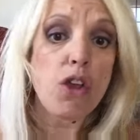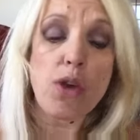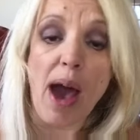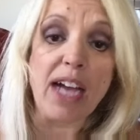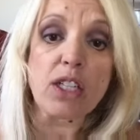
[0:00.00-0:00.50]

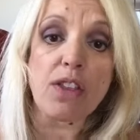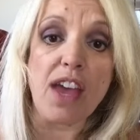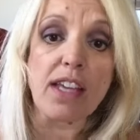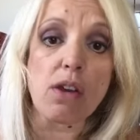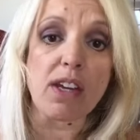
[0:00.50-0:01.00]
You actually
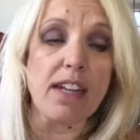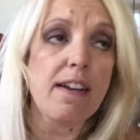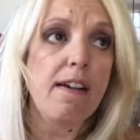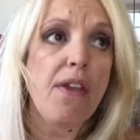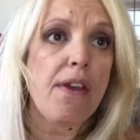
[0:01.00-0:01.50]
think you
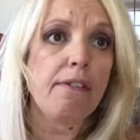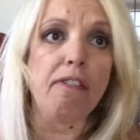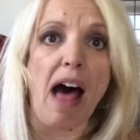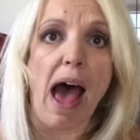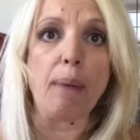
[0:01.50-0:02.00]
can
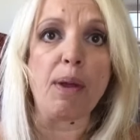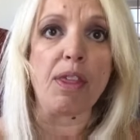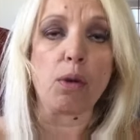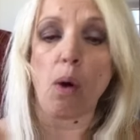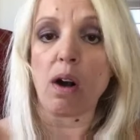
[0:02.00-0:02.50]
fly
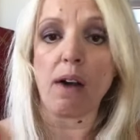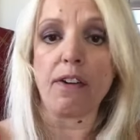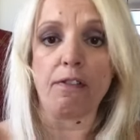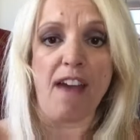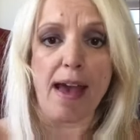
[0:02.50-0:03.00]
with a quarter of
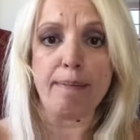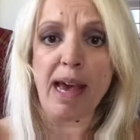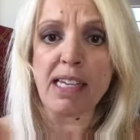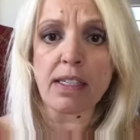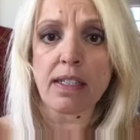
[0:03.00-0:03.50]
your fan
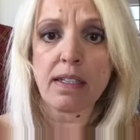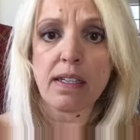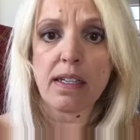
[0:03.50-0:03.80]
base?